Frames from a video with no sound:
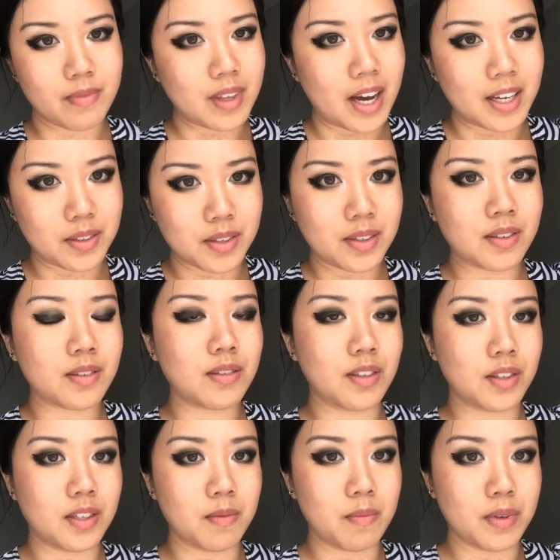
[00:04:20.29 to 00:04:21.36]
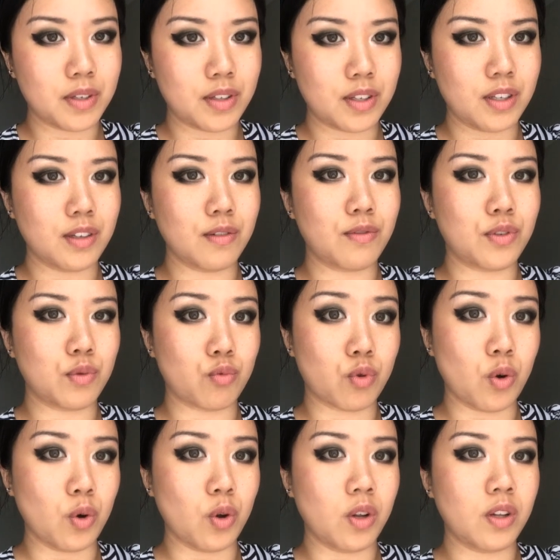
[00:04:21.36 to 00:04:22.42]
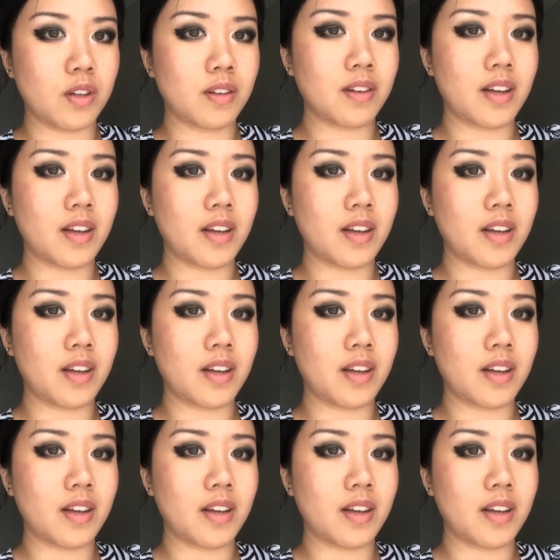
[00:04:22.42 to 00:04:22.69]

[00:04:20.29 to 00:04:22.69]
That's the submissive's role.